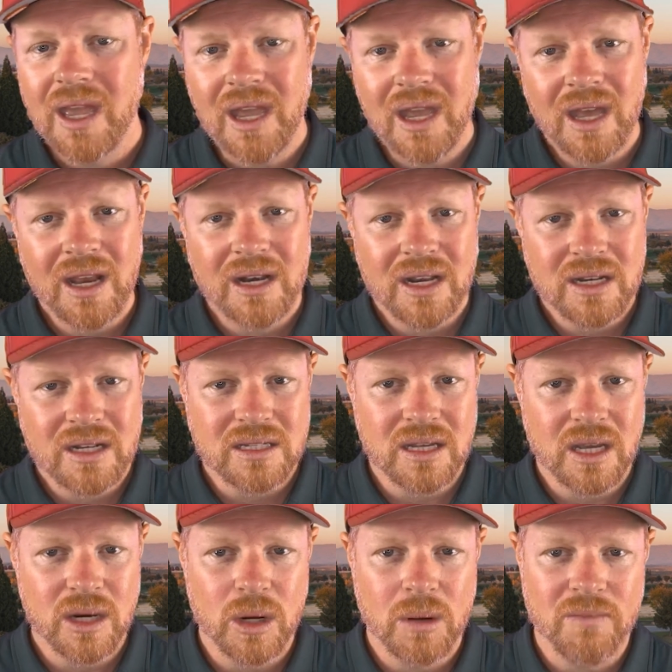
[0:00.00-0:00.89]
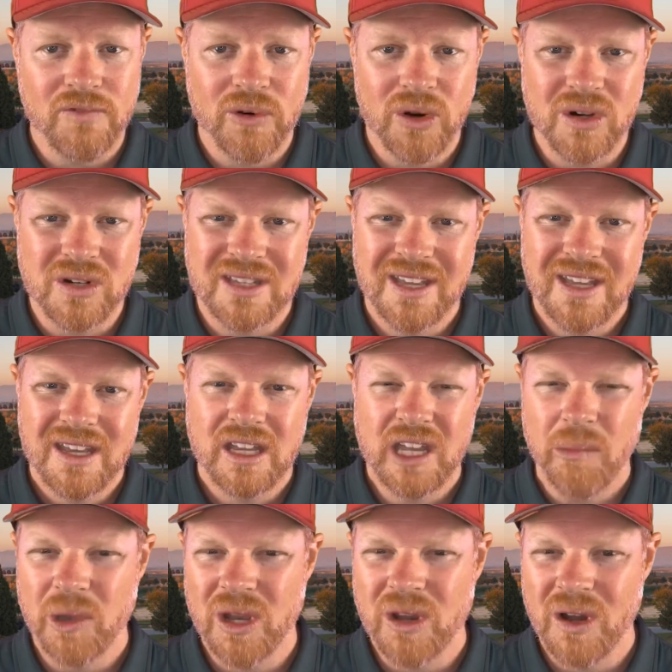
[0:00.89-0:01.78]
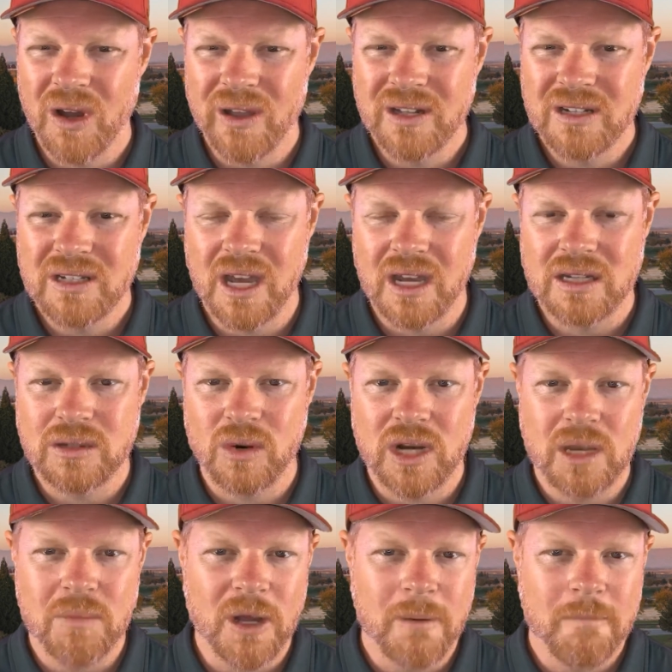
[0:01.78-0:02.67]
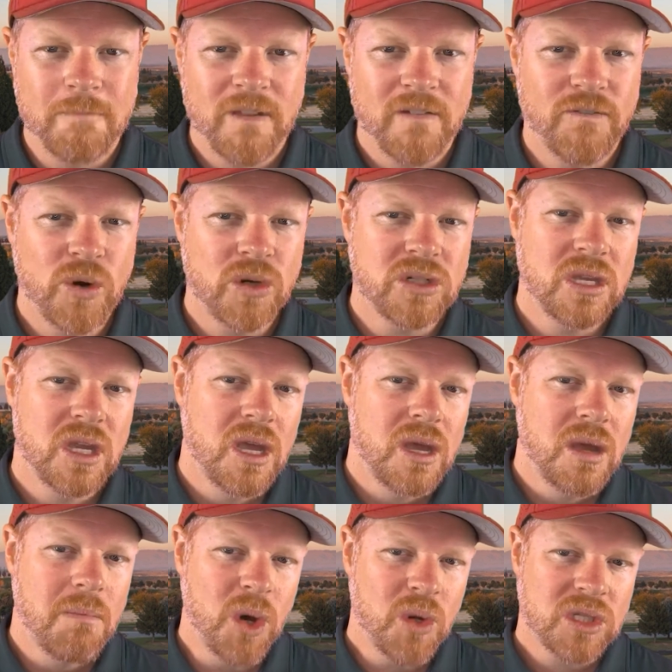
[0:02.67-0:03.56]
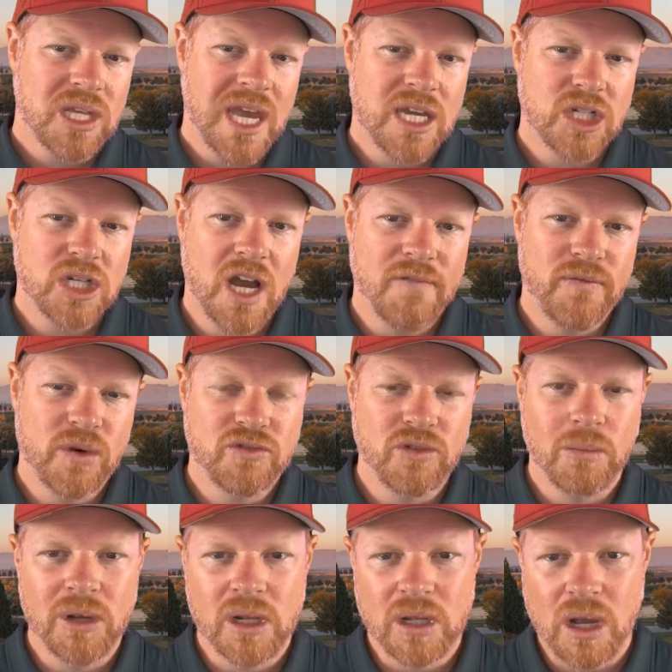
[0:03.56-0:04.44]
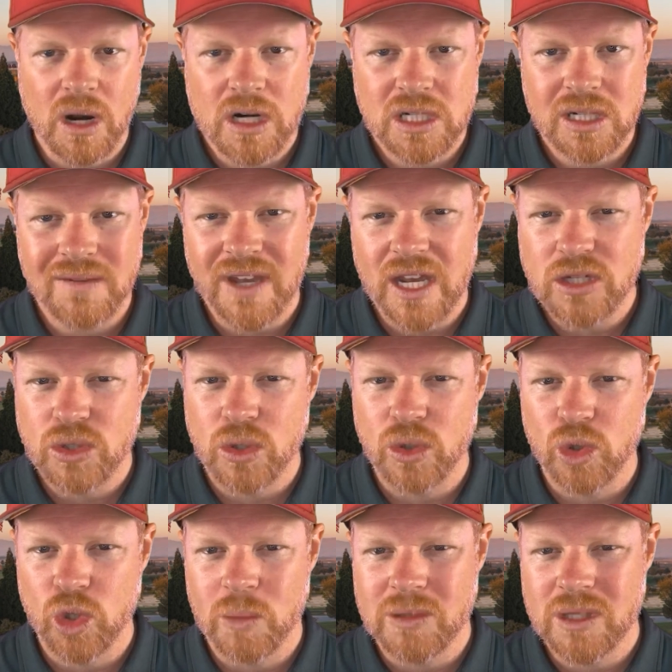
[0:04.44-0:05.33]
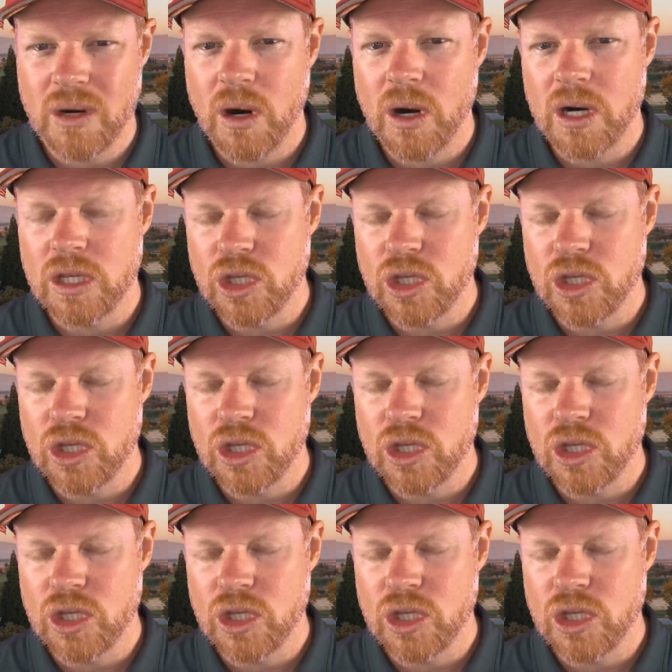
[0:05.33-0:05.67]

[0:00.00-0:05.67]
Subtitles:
and need to sell your home first, give me a call, text, or email. First, most cash offers from large investor groups are